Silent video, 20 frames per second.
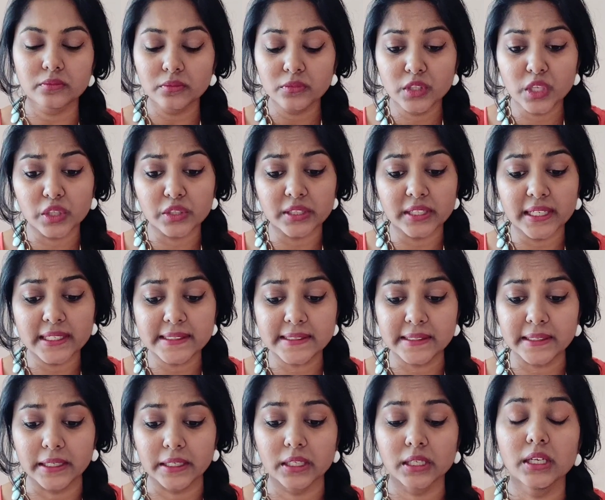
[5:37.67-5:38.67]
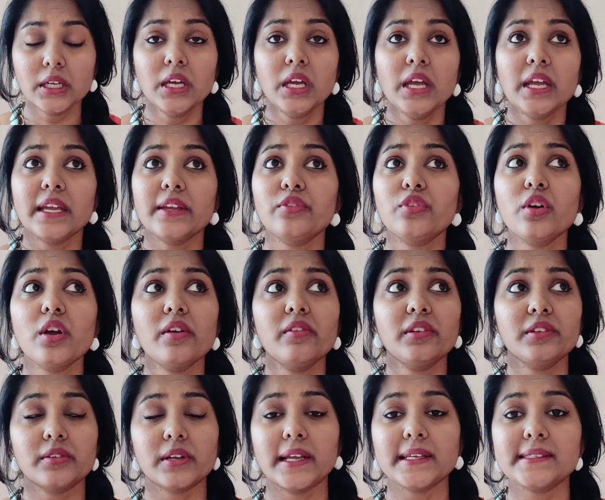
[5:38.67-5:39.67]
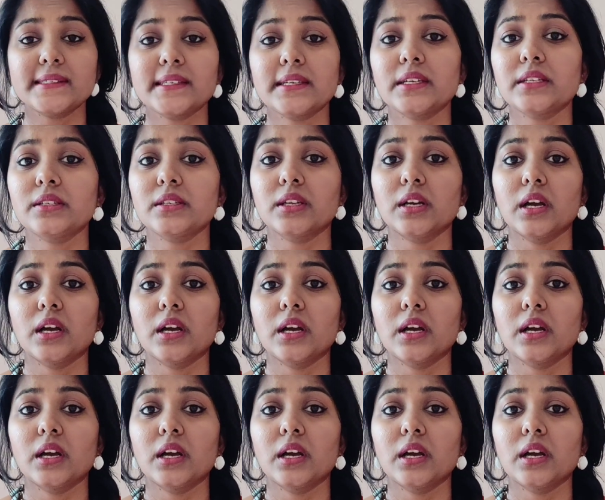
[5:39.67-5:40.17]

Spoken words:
Now, the next thing, if you have a dry skin,